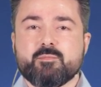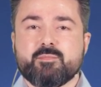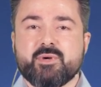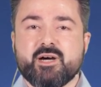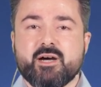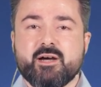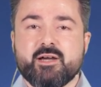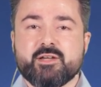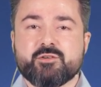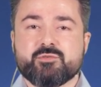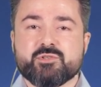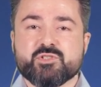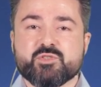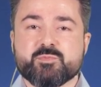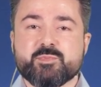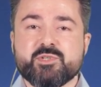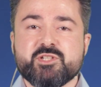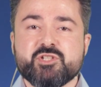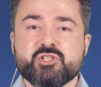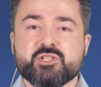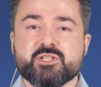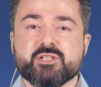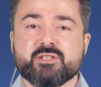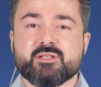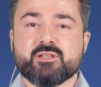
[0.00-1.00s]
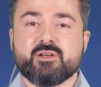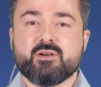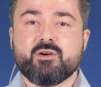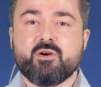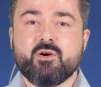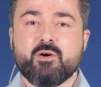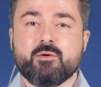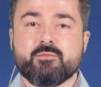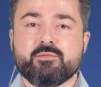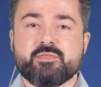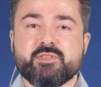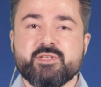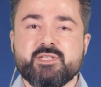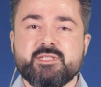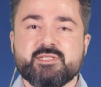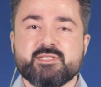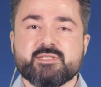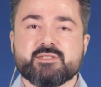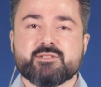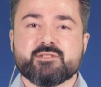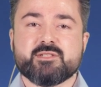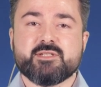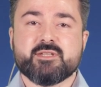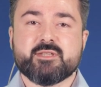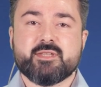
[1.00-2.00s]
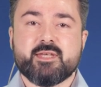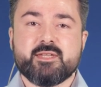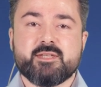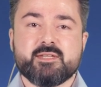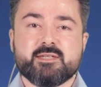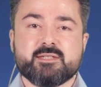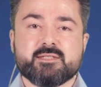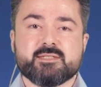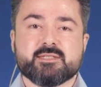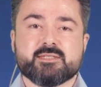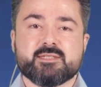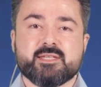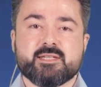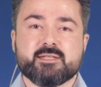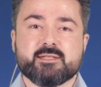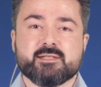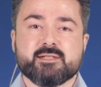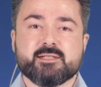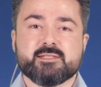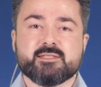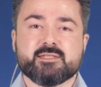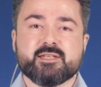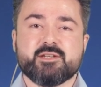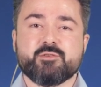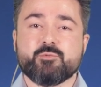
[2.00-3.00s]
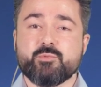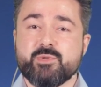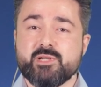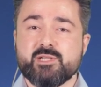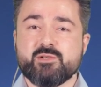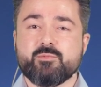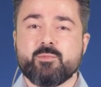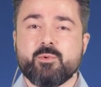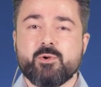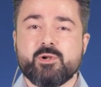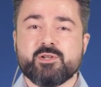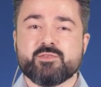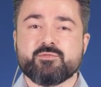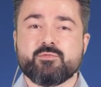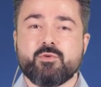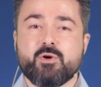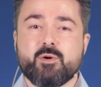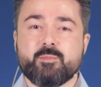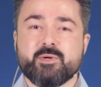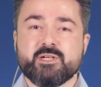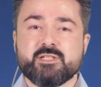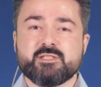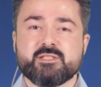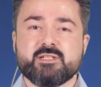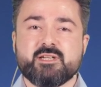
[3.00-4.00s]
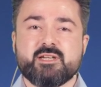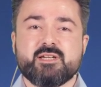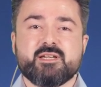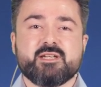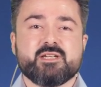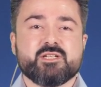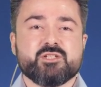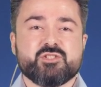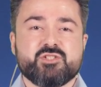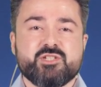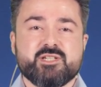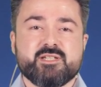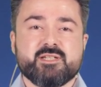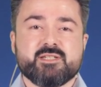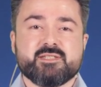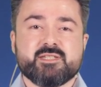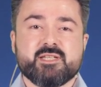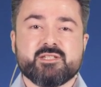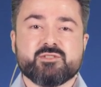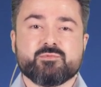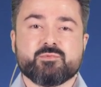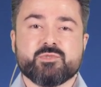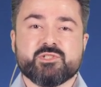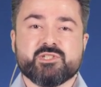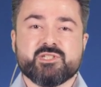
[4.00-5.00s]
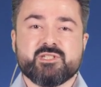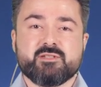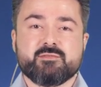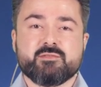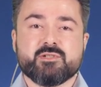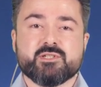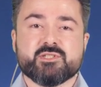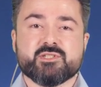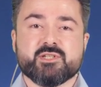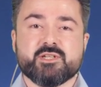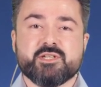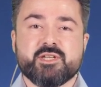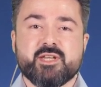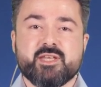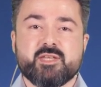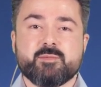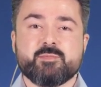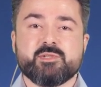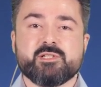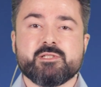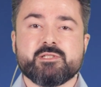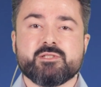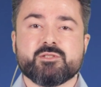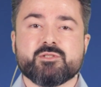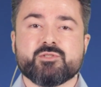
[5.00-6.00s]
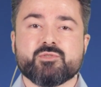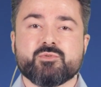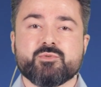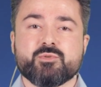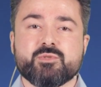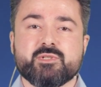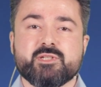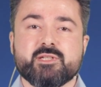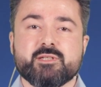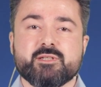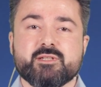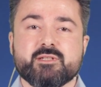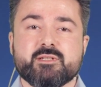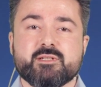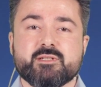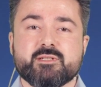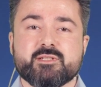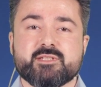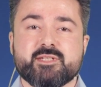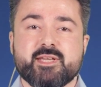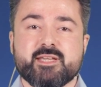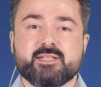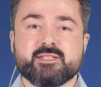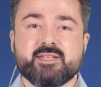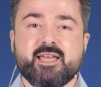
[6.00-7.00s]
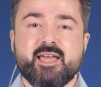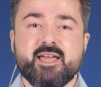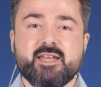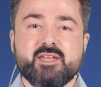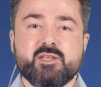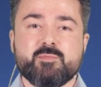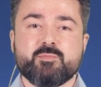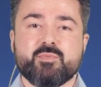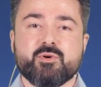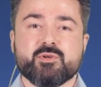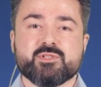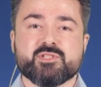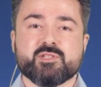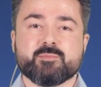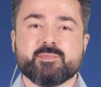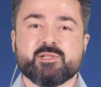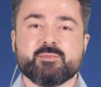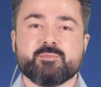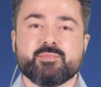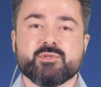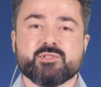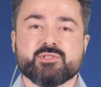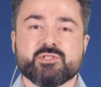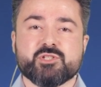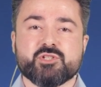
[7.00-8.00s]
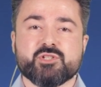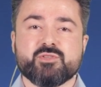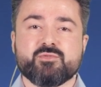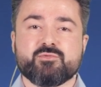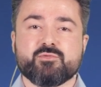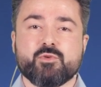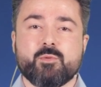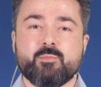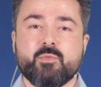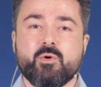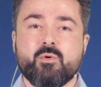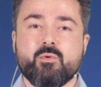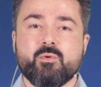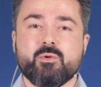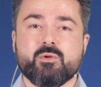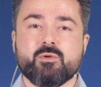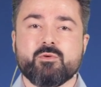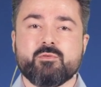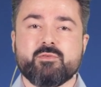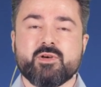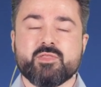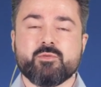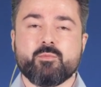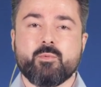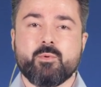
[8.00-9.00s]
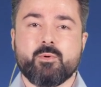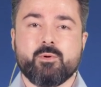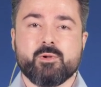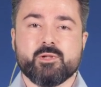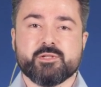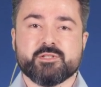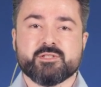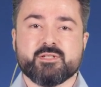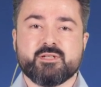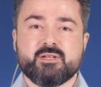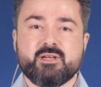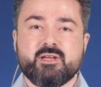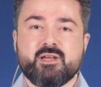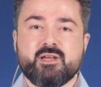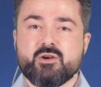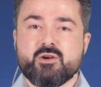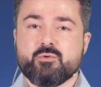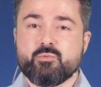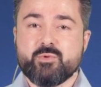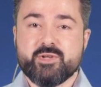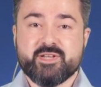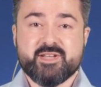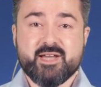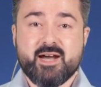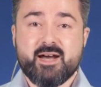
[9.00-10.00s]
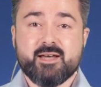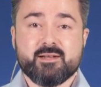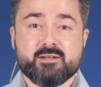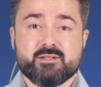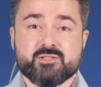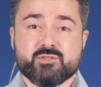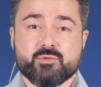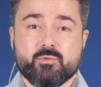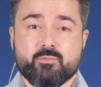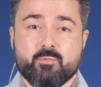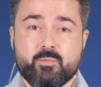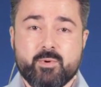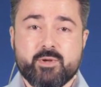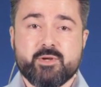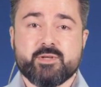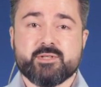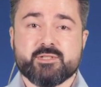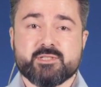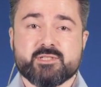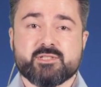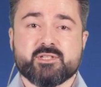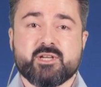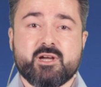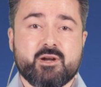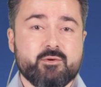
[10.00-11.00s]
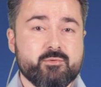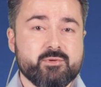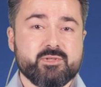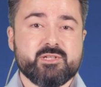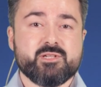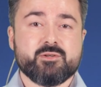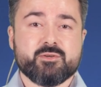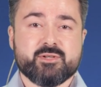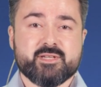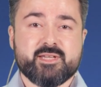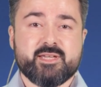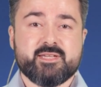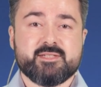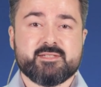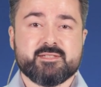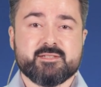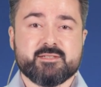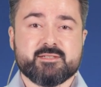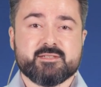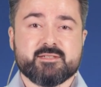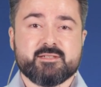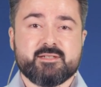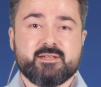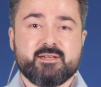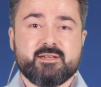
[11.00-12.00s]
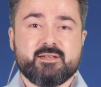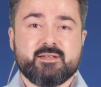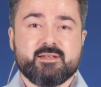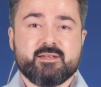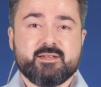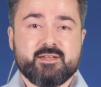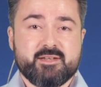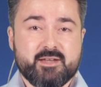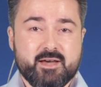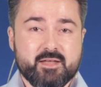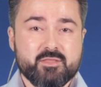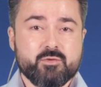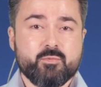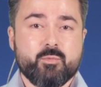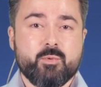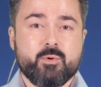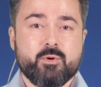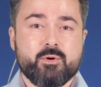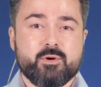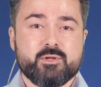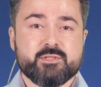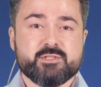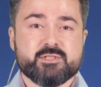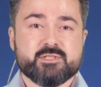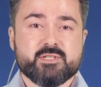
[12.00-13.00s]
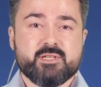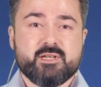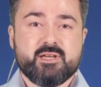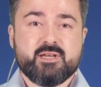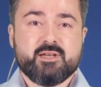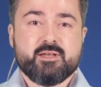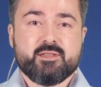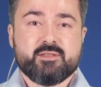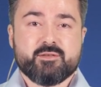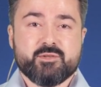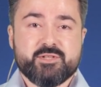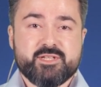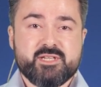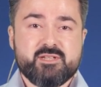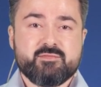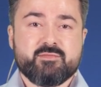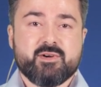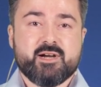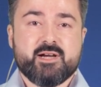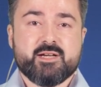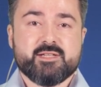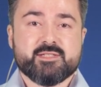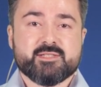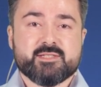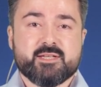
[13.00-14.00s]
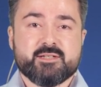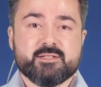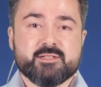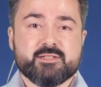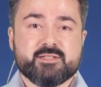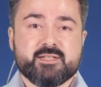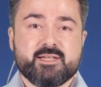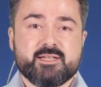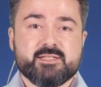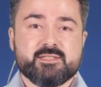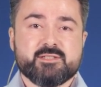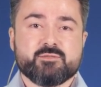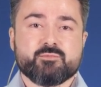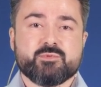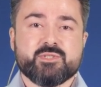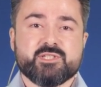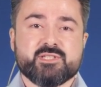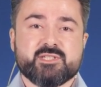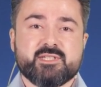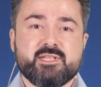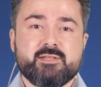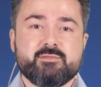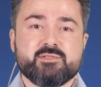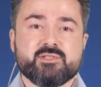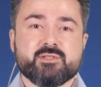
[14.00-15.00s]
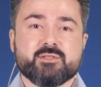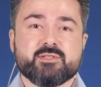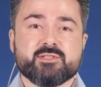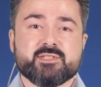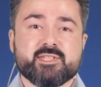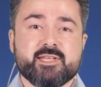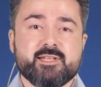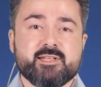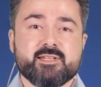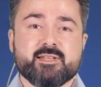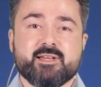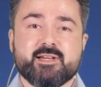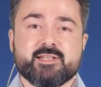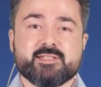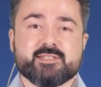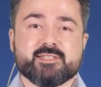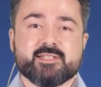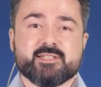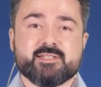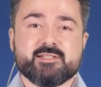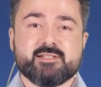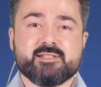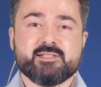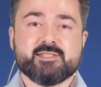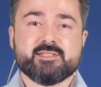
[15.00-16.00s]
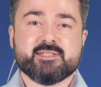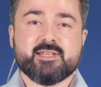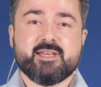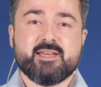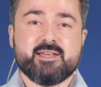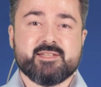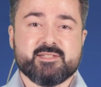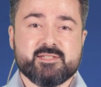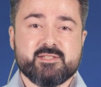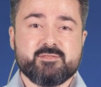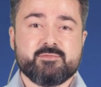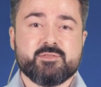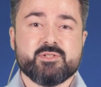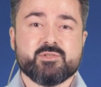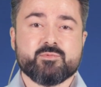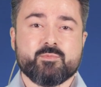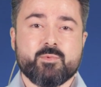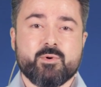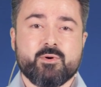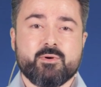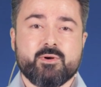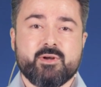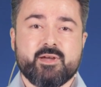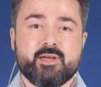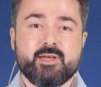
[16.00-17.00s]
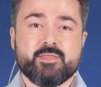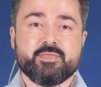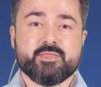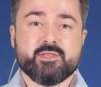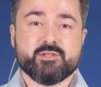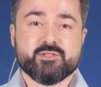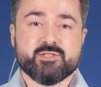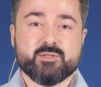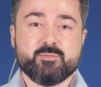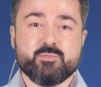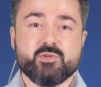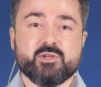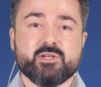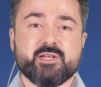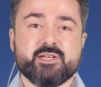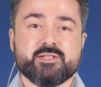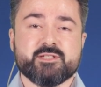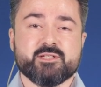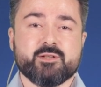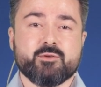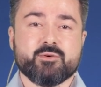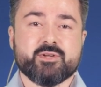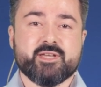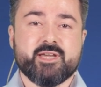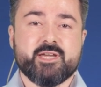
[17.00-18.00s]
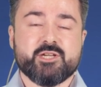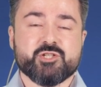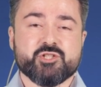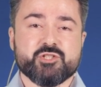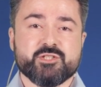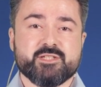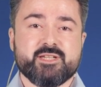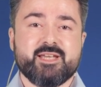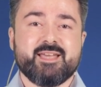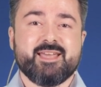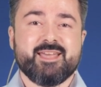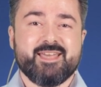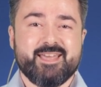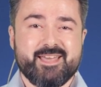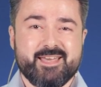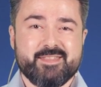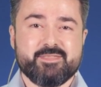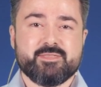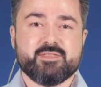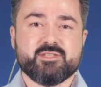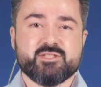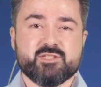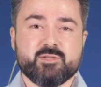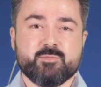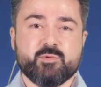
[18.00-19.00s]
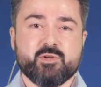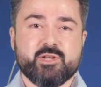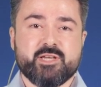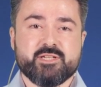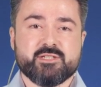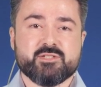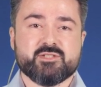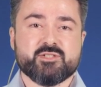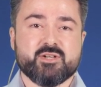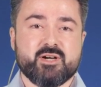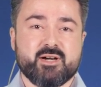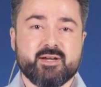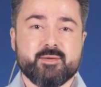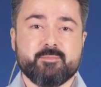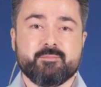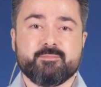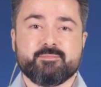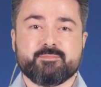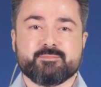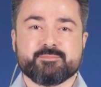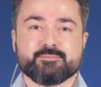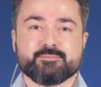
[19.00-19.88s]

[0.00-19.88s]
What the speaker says: By transmission of these synthetic signals in real-world format, GNSS receivers are enabled to detect any possible position from all over the world, regardless of where it is currently located. In other words, the device on a test receives the satellite signals as if it were at the simulated location at the simulated time.